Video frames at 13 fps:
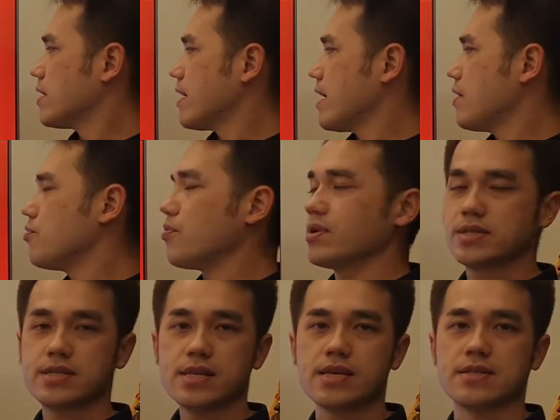And what's
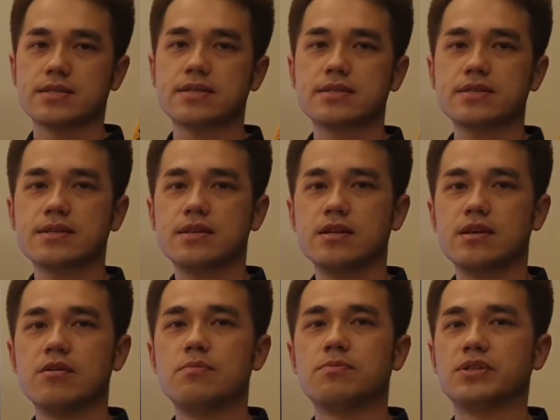this?
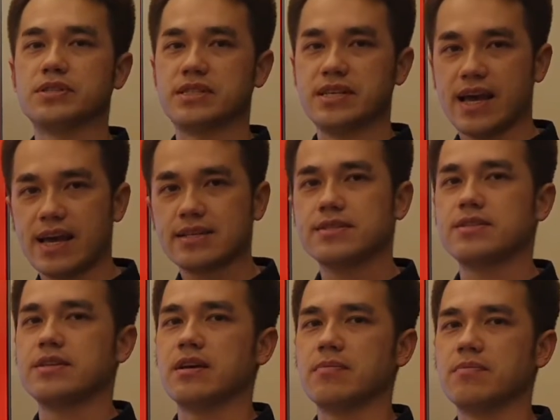
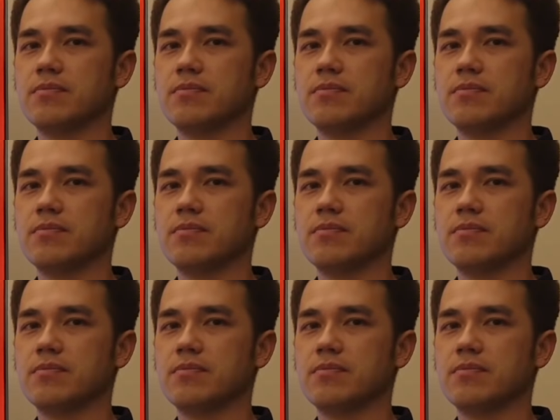Potassium.